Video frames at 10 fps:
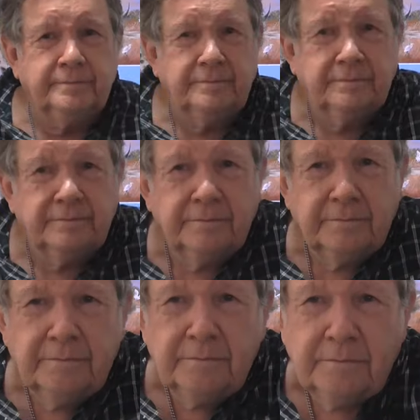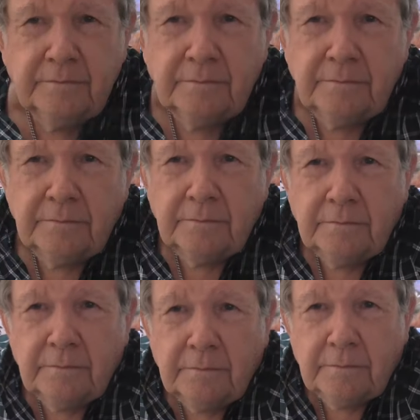
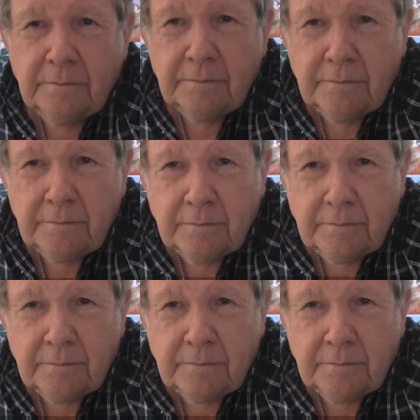Nobody speaks.